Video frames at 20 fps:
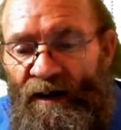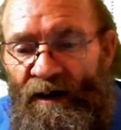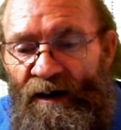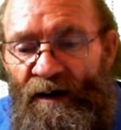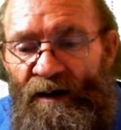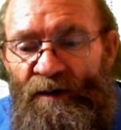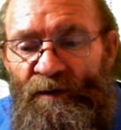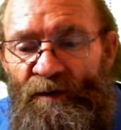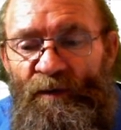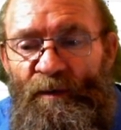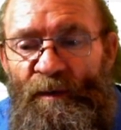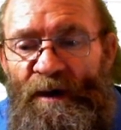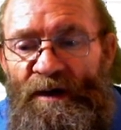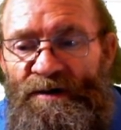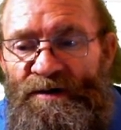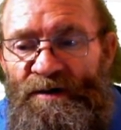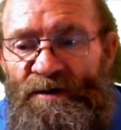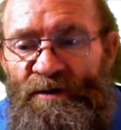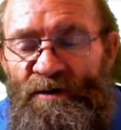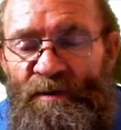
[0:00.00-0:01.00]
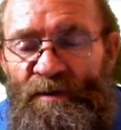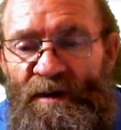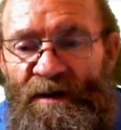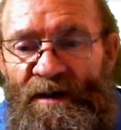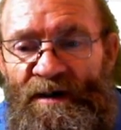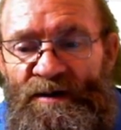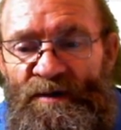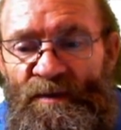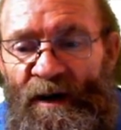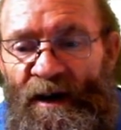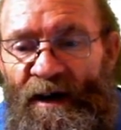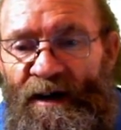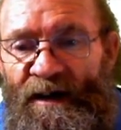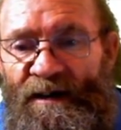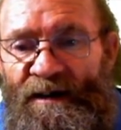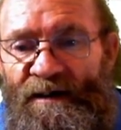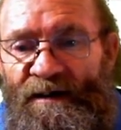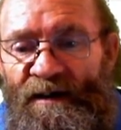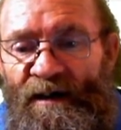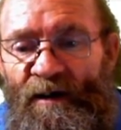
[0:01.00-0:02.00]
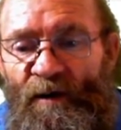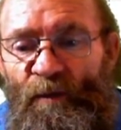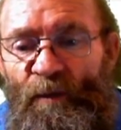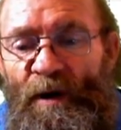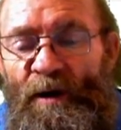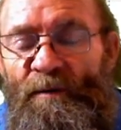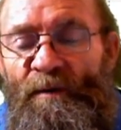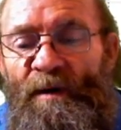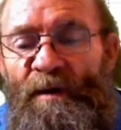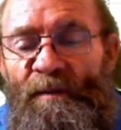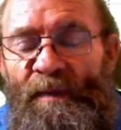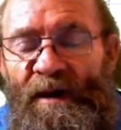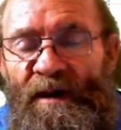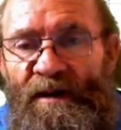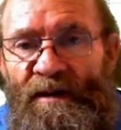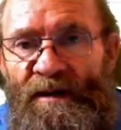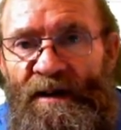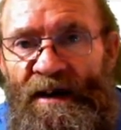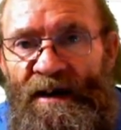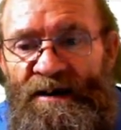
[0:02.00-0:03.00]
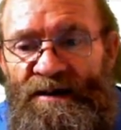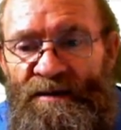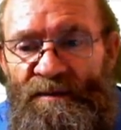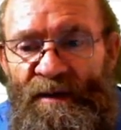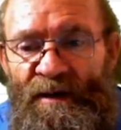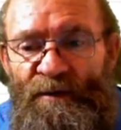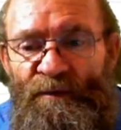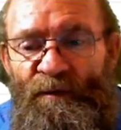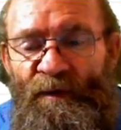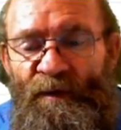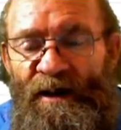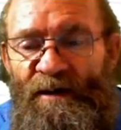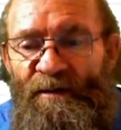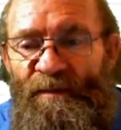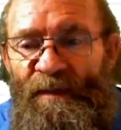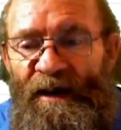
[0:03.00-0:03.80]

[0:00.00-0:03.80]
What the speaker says: information to be displayed when we bring the XML file